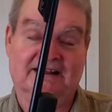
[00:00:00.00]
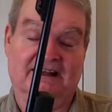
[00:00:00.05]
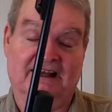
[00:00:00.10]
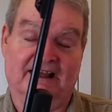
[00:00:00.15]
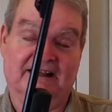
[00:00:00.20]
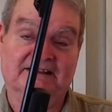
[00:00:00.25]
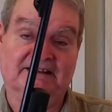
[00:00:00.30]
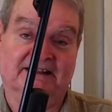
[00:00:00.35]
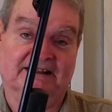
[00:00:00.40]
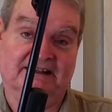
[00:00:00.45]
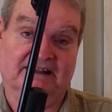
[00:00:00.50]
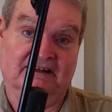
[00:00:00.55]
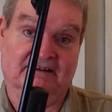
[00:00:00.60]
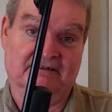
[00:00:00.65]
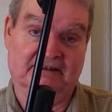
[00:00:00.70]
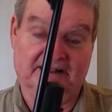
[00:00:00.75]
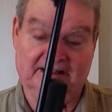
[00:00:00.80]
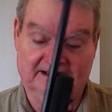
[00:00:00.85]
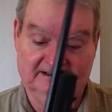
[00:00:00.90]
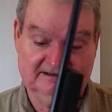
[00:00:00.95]
I said that
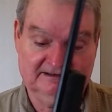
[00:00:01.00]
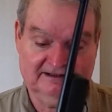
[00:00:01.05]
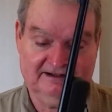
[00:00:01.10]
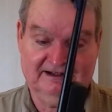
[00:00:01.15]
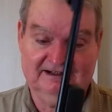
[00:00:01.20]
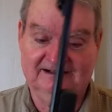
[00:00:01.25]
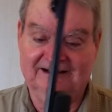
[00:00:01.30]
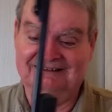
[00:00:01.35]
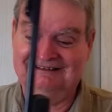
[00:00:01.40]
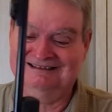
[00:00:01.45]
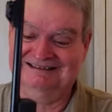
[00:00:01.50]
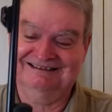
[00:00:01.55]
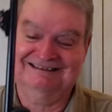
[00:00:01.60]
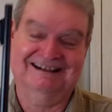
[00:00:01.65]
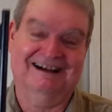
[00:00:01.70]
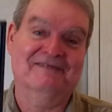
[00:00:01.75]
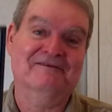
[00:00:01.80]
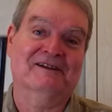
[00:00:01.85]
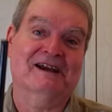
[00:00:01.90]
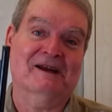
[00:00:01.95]
already. All right,
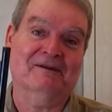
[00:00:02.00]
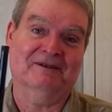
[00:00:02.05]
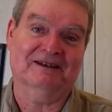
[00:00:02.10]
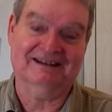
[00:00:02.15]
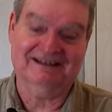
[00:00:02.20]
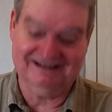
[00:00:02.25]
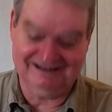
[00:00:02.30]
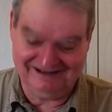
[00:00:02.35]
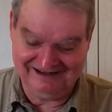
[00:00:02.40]
I'm rambling.